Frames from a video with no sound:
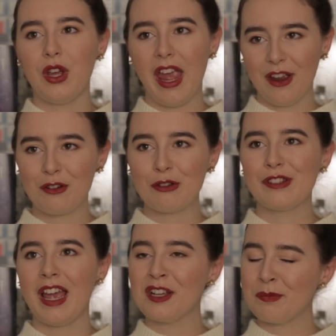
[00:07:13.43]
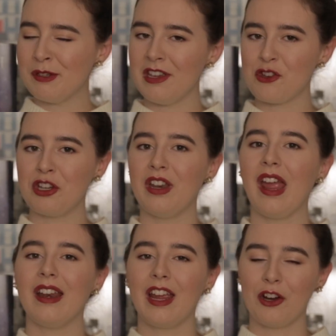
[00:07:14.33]
handles exposition
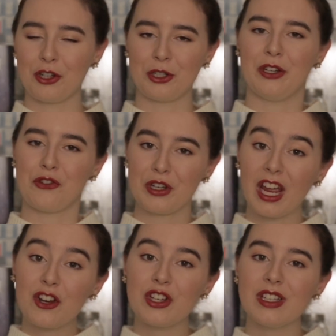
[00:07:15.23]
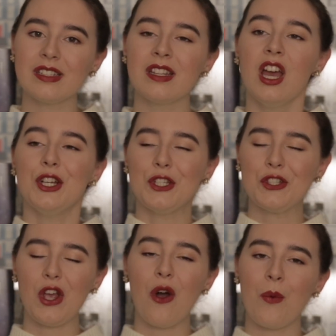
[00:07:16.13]
and character introductions
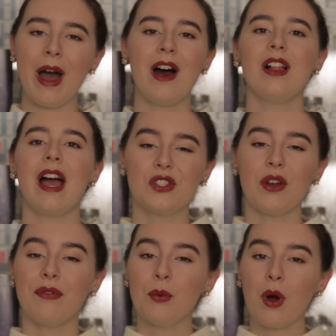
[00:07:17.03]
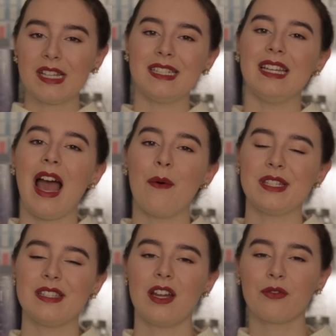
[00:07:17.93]
so well. So if you want to see how
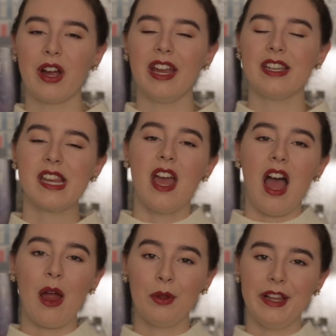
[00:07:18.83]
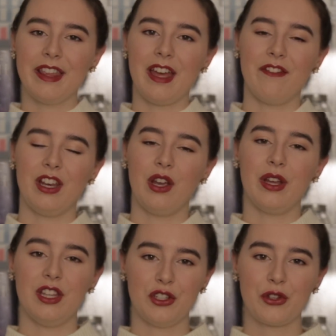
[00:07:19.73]
it's done right, I will link that video
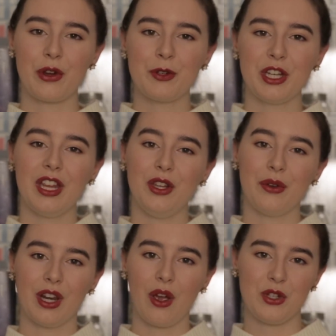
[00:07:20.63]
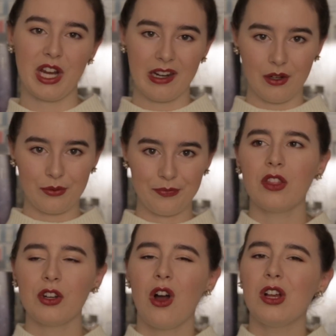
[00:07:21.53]
in the description and you can go check it out.
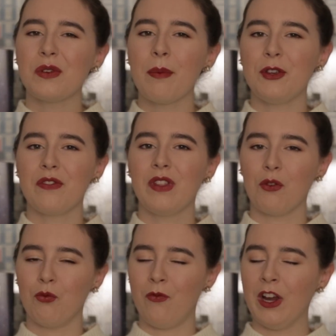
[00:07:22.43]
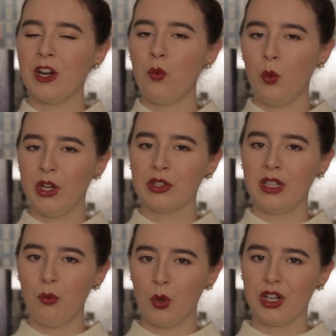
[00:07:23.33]
There are also a bunch of like very
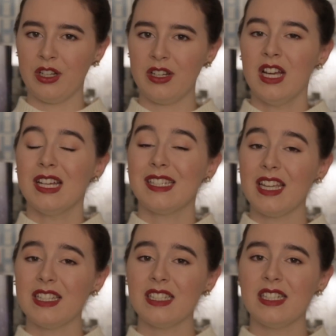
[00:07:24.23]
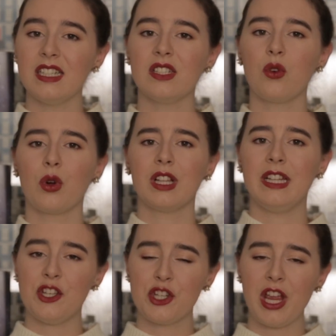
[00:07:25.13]
weirdly worded sentences or
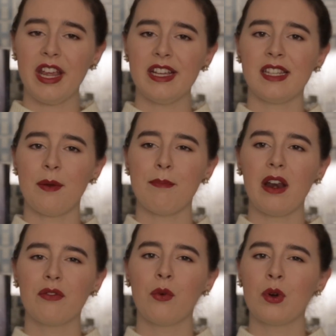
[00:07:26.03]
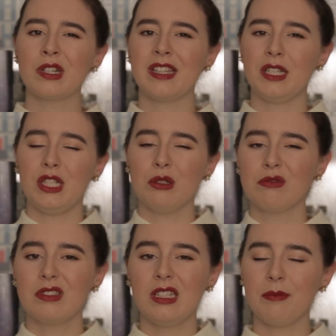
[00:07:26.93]
cliches and metaphors that
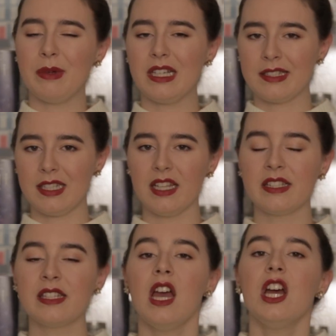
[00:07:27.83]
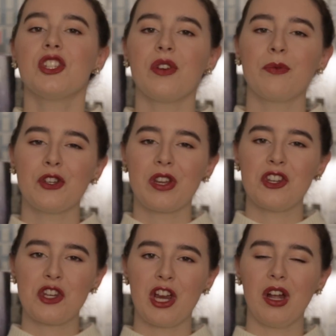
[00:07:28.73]
don't really make sense. So I'm just going
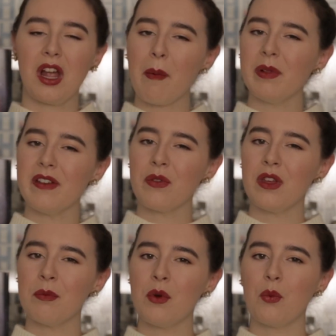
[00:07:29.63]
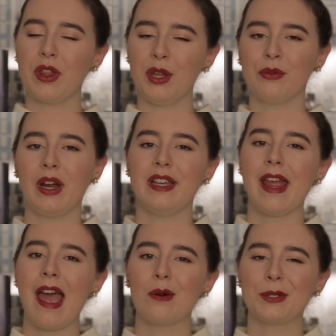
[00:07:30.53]
to share a couple of them with you right
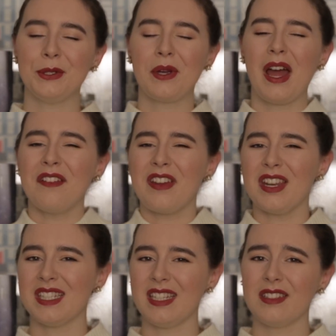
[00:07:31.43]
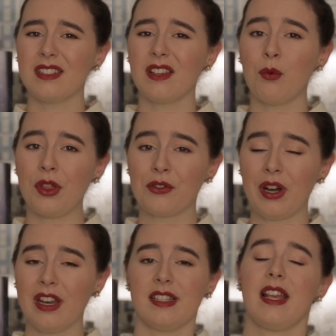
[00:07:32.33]
now so you kind of get a sense of what the
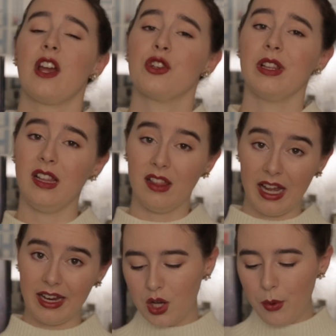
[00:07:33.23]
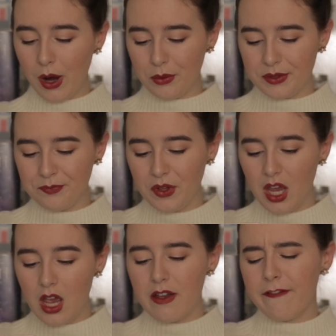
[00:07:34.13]
writing is actually like. Quote,
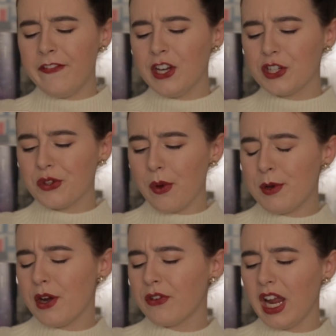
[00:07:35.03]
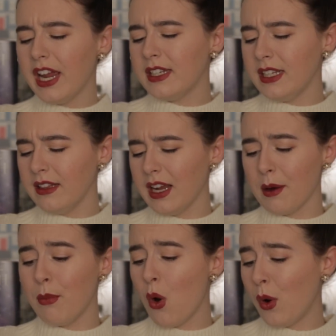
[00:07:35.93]
"Fear swept over Andy like
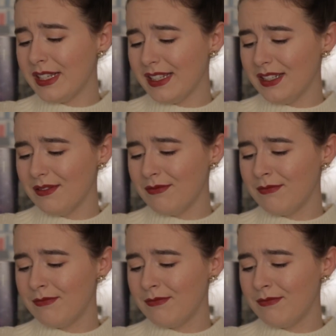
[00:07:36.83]
a poison."